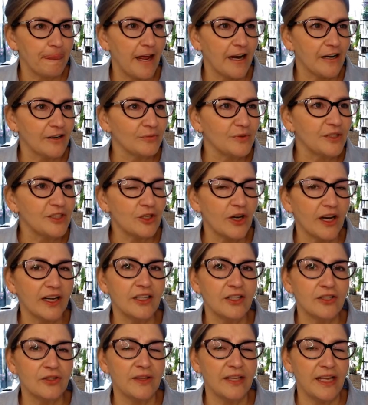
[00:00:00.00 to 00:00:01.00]
Aren't we trying
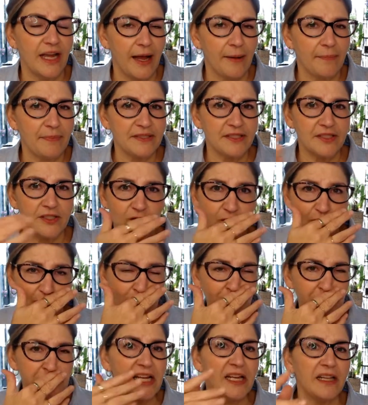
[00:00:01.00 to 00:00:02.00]
to do the opposite? So
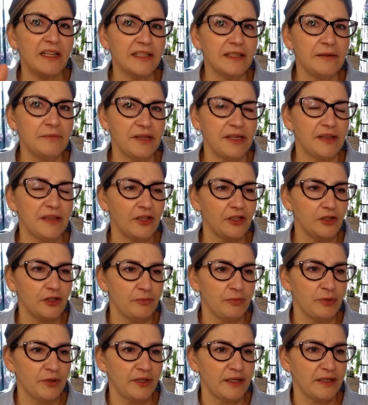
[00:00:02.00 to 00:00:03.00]
you're telling me that you're
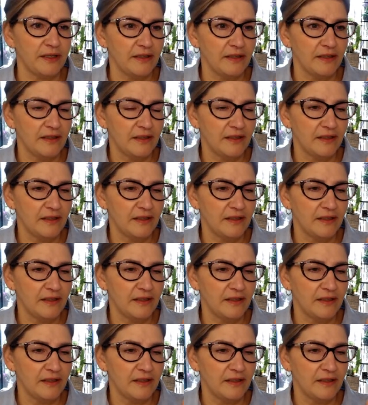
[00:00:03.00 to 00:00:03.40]
putting